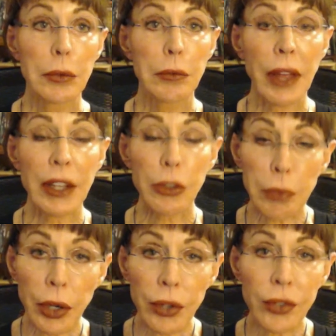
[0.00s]
That's
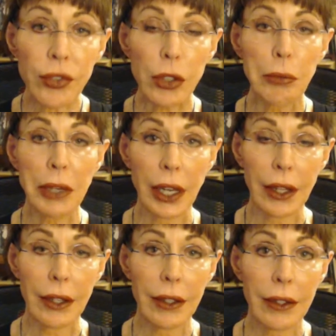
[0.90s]
personal money.
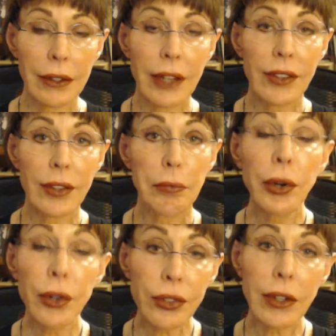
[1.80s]
That's a
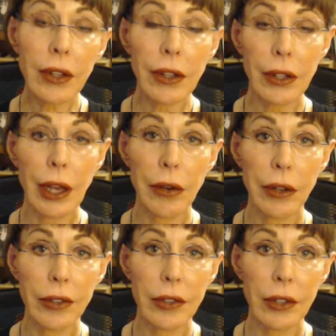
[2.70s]
personal
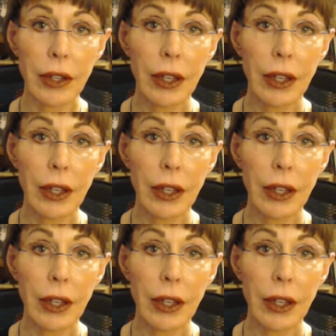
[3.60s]
allowance.